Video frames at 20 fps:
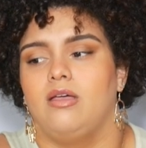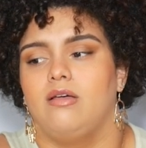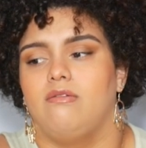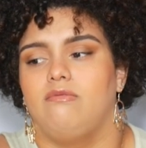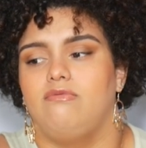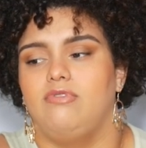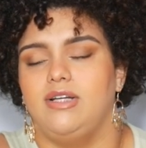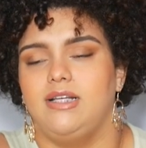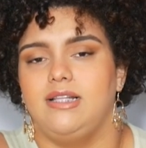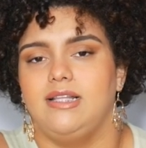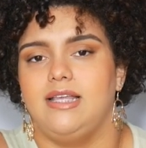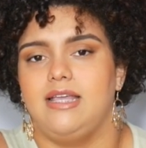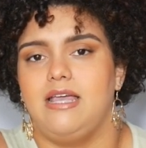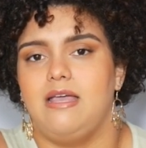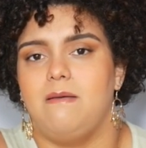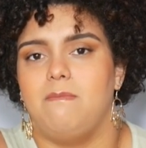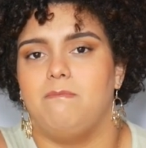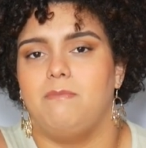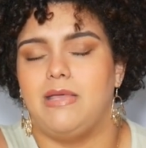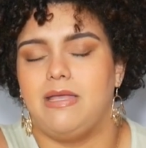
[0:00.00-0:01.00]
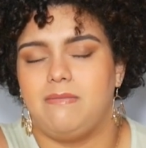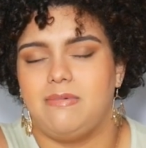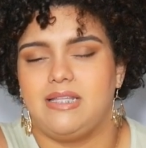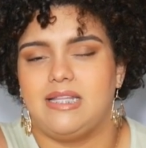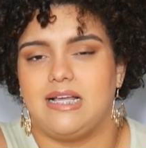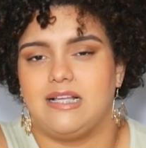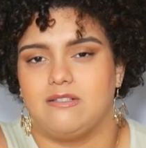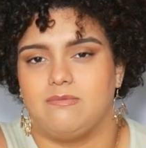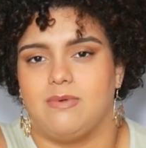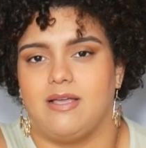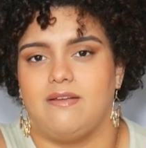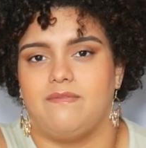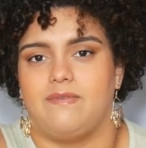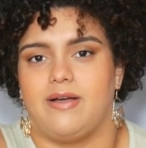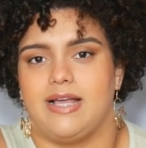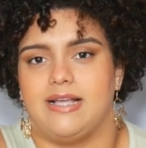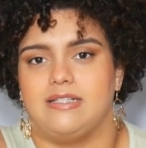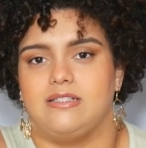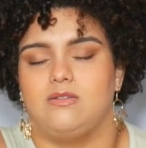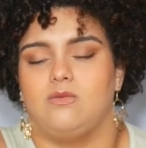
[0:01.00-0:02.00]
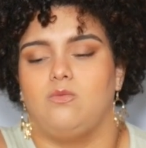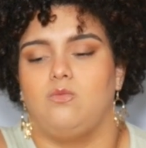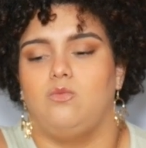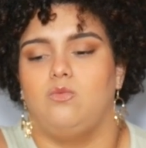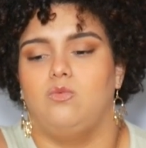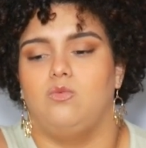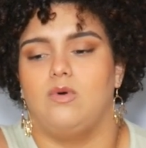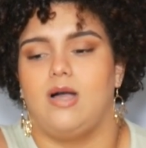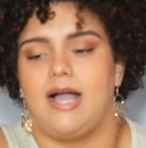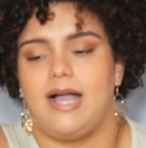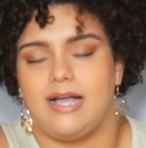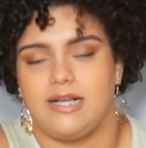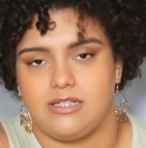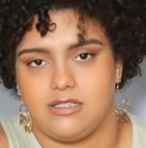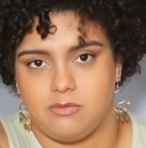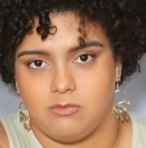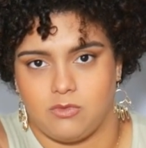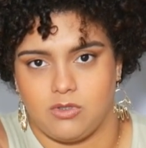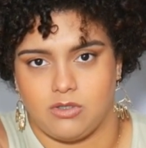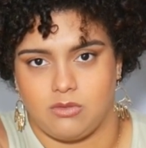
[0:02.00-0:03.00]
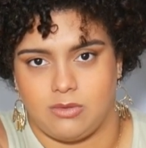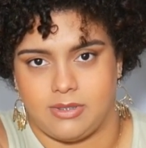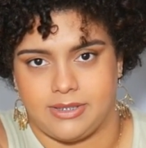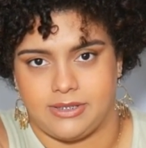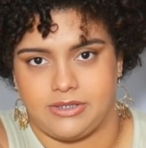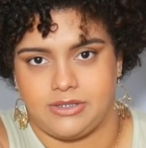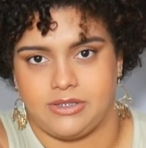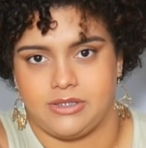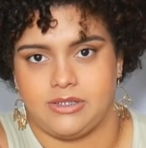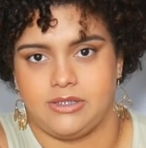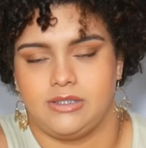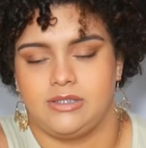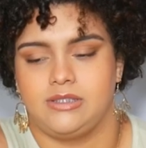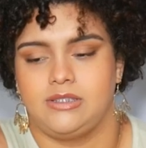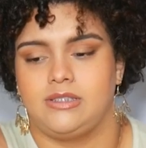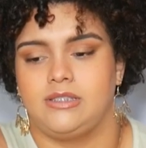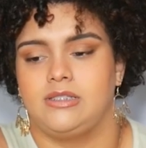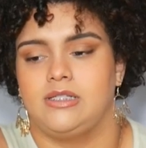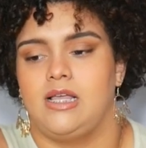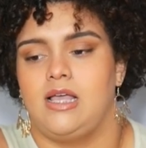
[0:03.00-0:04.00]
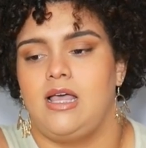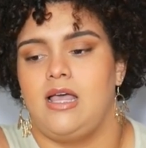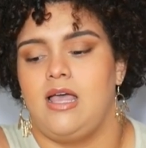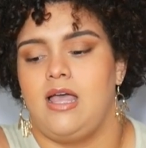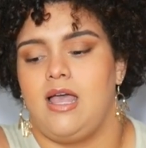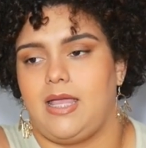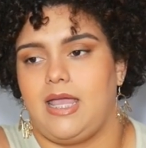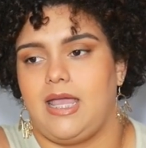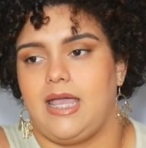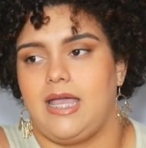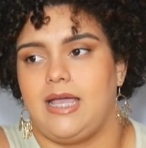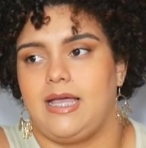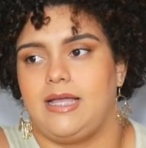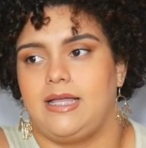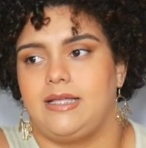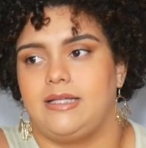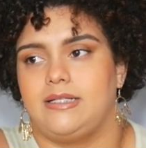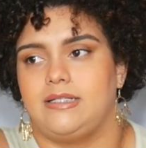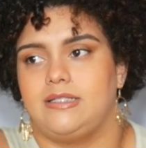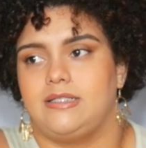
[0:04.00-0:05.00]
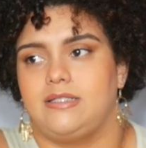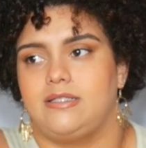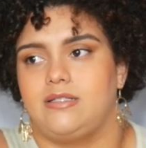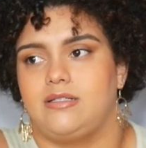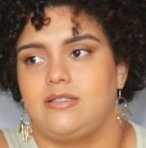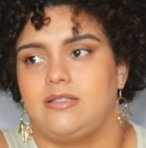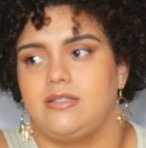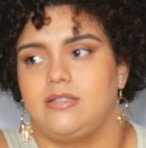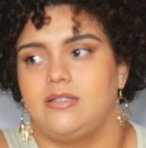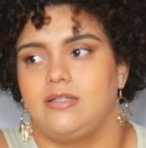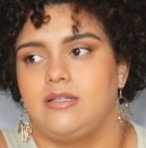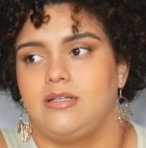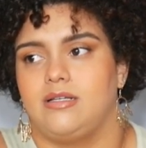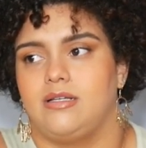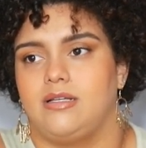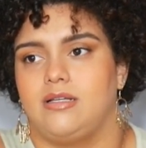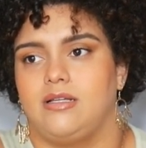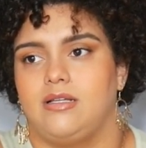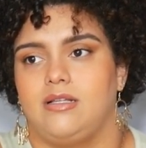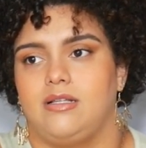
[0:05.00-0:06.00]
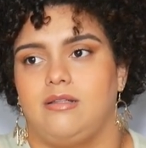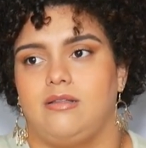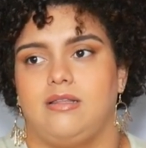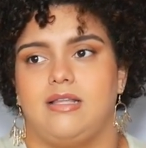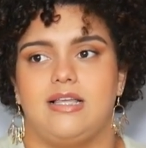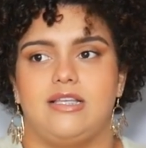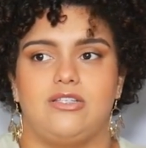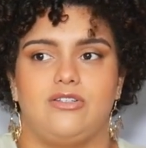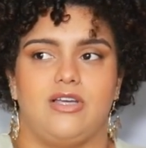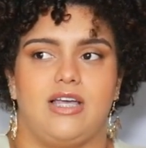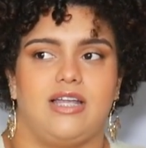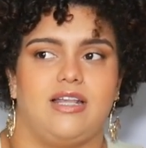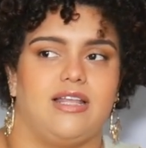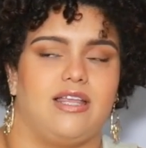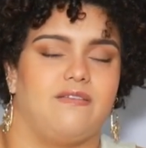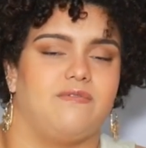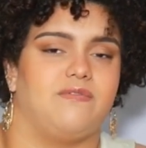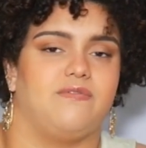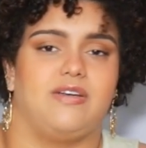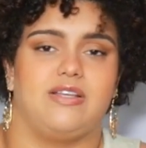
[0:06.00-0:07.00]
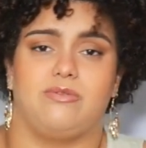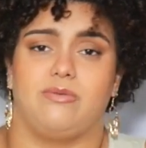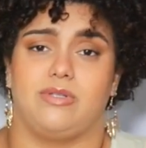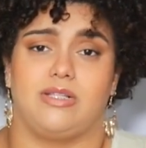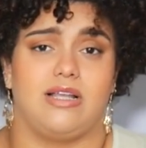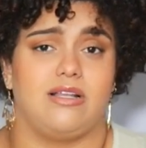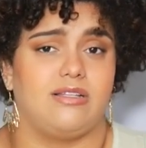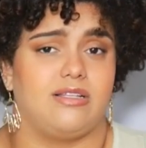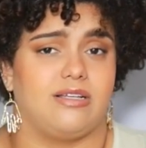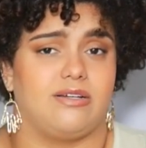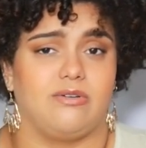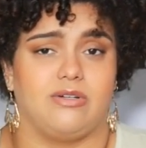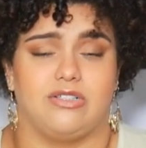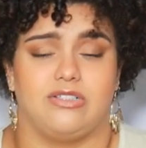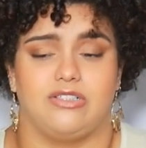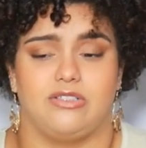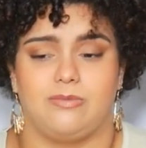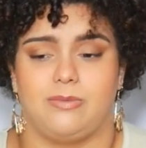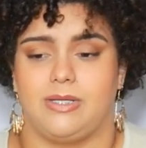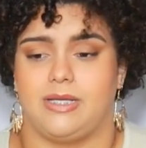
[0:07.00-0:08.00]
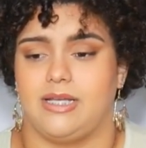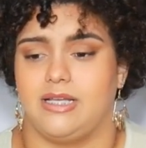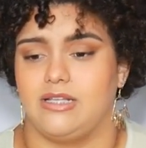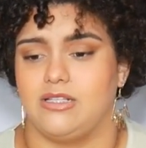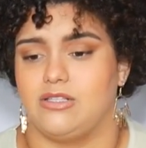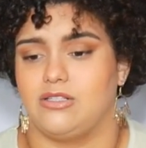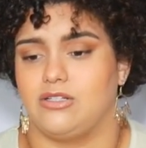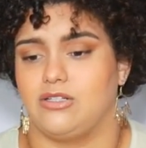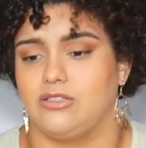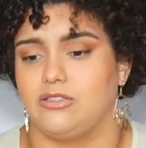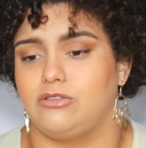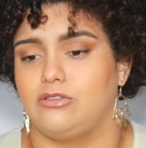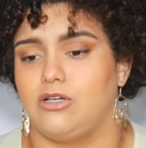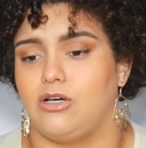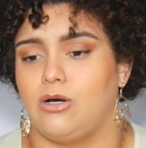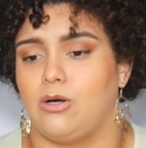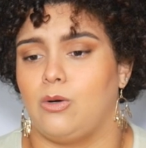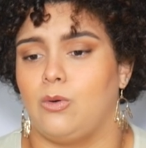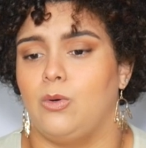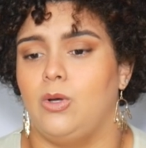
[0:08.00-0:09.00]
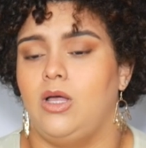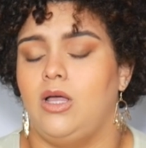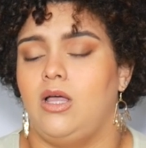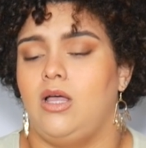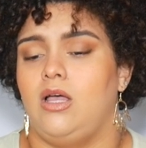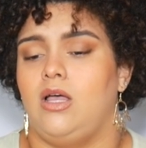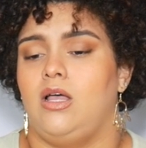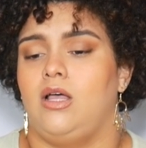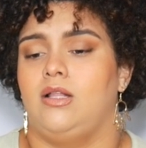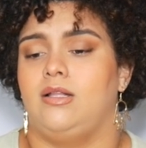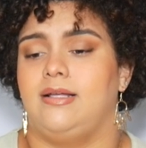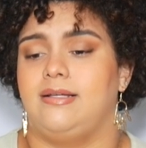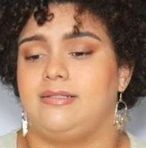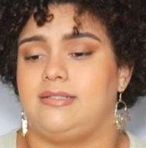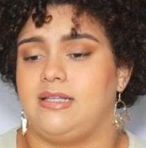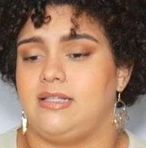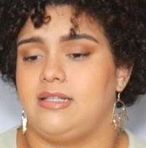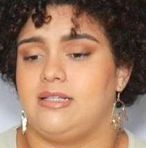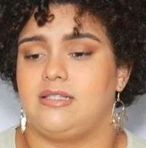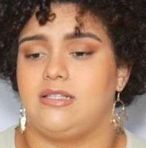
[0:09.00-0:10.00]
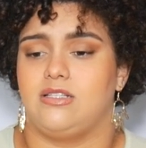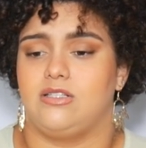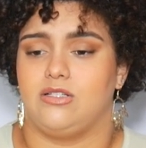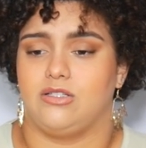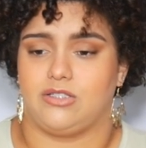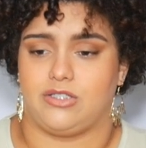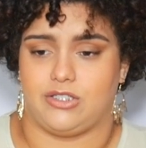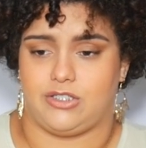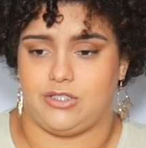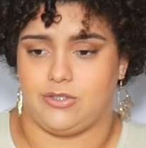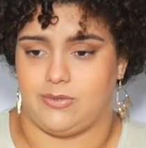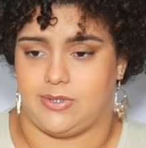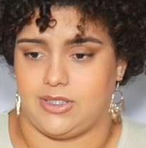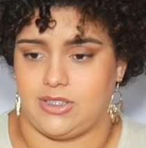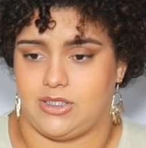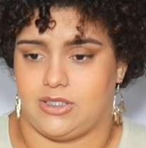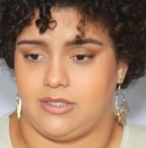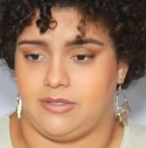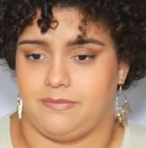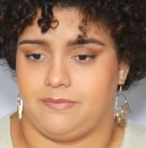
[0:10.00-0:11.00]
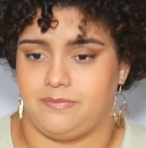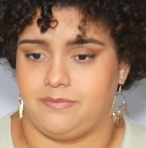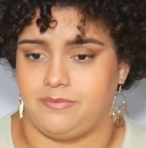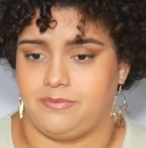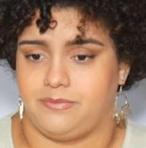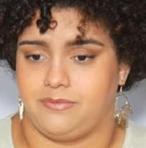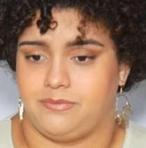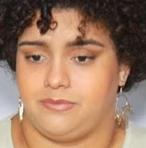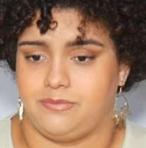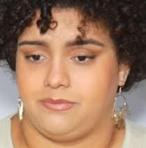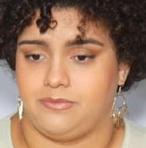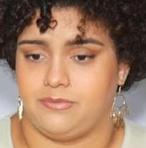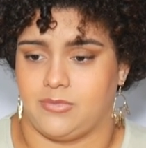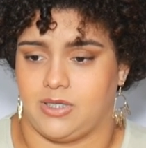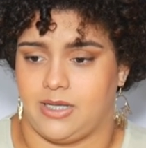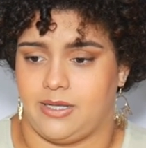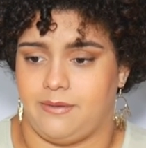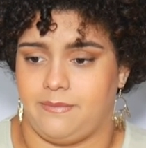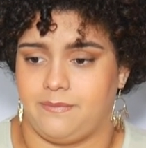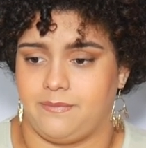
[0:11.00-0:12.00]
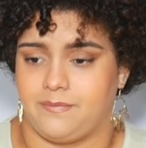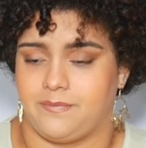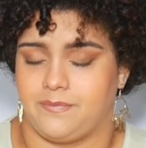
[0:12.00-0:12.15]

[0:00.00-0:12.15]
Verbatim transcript: really, maybe that's my advice ask more questions and let's try to give advice without the questions being answered. So let's say this is your situation, right?